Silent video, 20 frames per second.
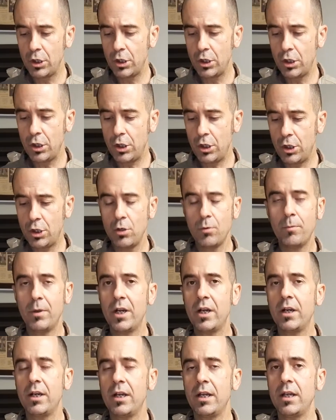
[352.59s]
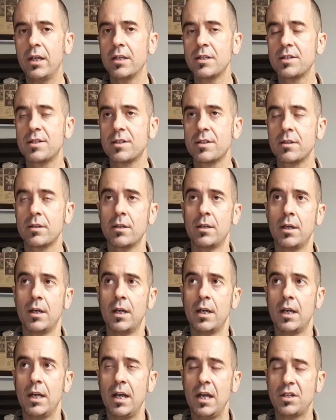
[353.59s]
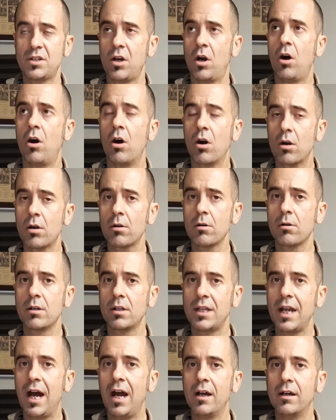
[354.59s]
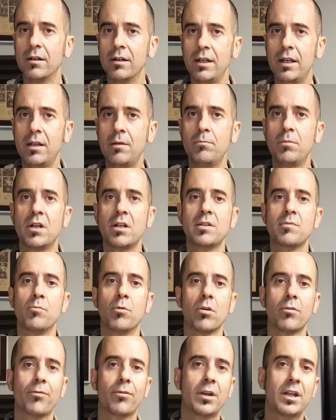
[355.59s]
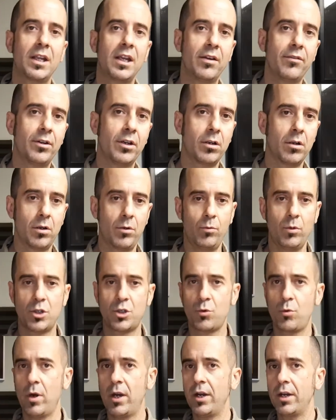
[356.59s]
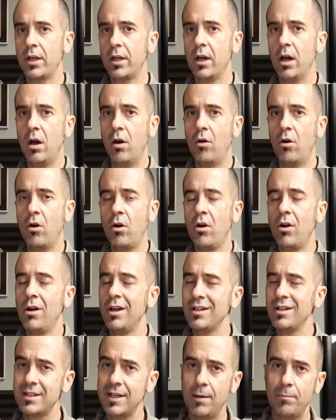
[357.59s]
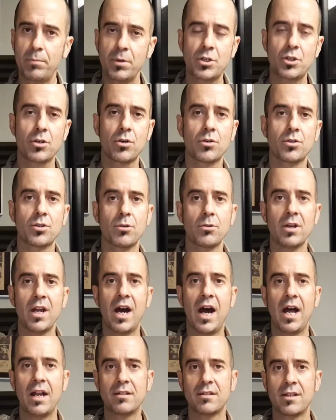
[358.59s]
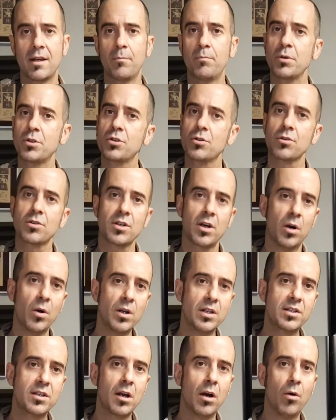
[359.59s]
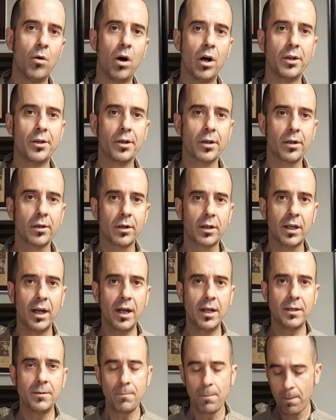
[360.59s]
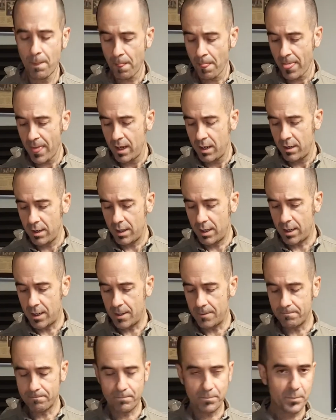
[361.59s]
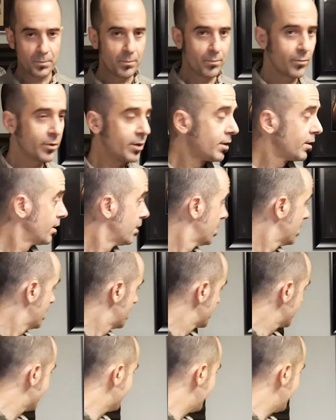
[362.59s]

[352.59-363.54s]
Humidity it's harder to dial in, but it's more forgiving on which way to go. Temperatures are not. Temperatures always go under, okay? The